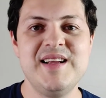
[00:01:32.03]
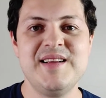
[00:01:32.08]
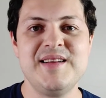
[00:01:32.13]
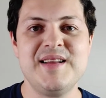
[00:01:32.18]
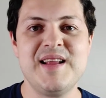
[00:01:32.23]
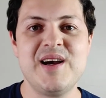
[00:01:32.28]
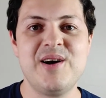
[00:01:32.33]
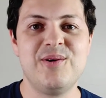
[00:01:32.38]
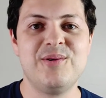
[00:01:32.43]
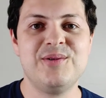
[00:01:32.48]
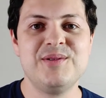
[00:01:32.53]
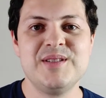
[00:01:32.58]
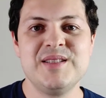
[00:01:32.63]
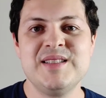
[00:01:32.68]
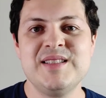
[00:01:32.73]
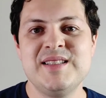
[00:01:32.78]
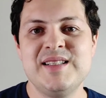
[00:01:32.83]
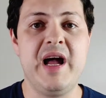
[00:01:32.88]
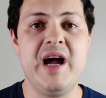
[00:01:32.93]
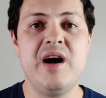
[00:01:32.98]
Now,
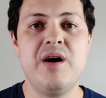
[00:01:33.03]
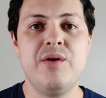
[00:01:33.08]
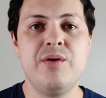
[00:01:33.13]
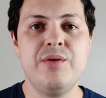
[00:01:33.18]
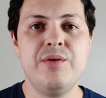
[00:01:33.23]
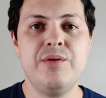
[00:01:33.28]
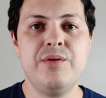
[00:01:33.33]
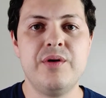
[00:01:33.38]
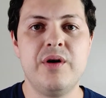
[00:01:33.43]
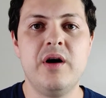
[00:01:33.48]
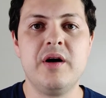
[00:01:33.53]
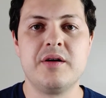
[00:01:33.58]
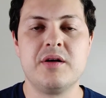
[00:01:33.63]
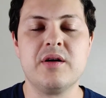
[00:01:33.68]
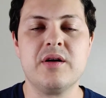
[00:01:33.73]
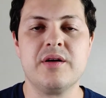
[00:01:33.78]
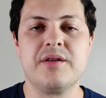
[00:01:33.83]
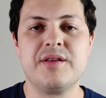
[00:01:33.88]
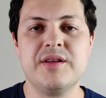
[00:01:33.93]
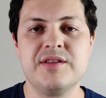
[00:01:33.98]
how on
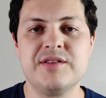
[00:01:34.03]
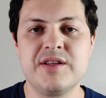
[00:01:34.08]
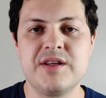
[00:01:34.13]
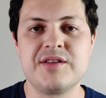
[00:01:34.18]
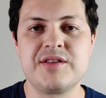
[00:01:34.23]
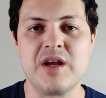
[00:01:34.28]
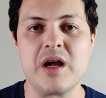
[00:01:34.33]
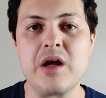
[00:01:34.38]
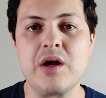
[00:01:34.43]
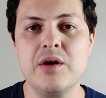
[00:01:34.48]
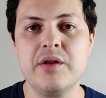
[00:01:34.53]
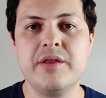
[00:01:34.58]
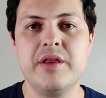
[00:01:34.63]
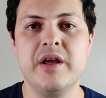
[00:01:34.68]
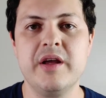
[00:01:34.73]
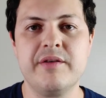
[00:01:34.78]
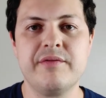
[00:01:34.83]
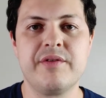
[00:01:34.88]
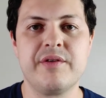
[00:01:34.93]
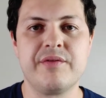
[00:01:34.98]
earth is this a good
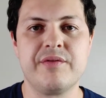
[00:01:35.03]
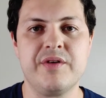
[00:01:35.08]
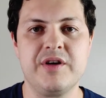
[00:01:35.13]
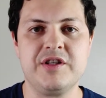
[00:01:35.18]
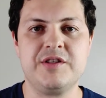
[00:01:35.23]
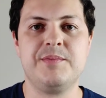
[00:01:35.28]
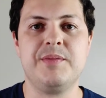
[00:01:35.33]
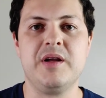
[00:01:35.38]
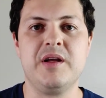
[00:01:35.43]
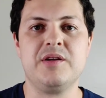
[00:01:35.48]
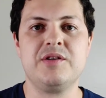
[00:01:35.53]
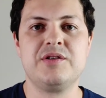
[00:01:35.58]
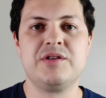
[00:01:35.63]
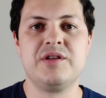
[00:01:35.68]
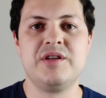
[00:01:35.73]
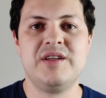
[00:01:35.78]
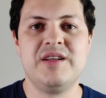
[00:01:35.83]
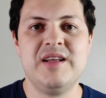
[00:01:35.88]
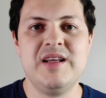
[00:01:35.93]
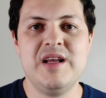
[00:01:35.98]
thing for free speech?